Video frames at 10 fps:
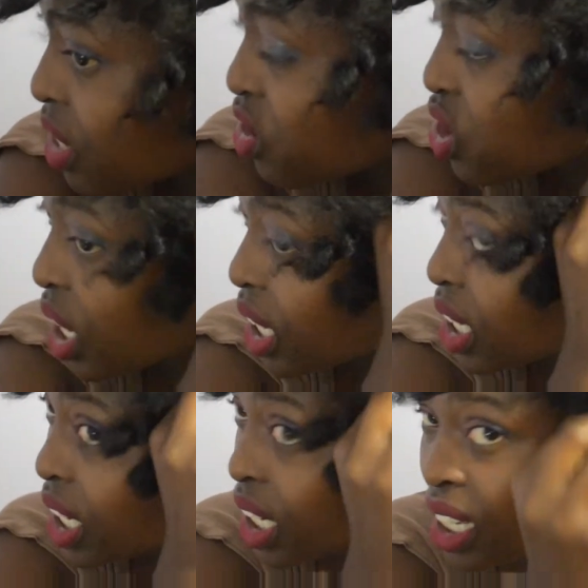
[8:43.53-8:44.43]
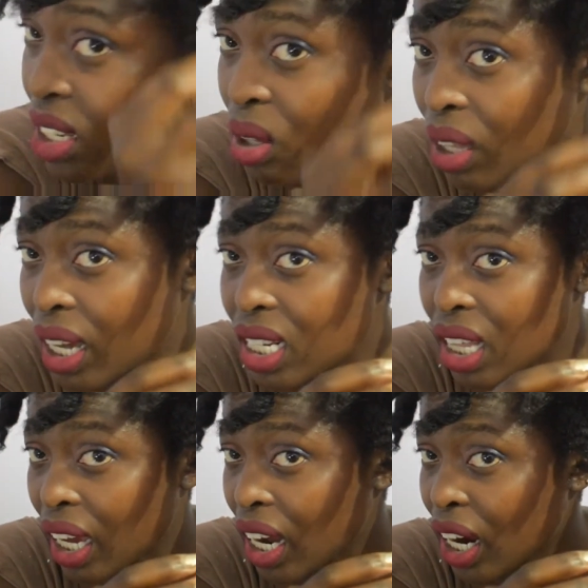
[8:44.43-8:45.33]
gently so that
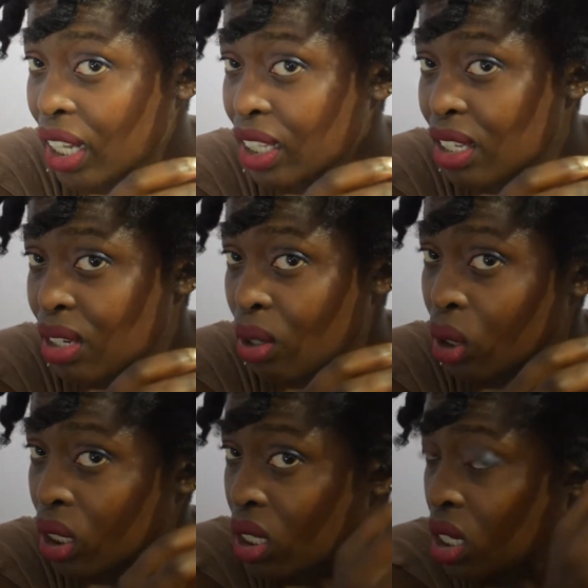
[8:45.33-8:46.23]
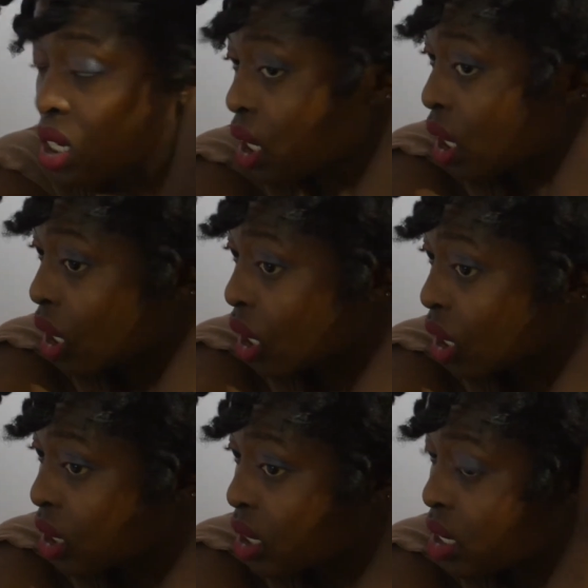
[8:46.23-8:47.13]
the curls don't
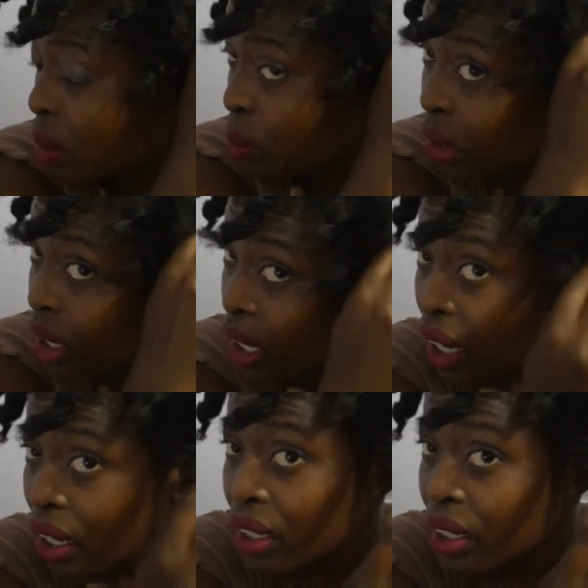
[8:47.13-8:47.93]
disappear,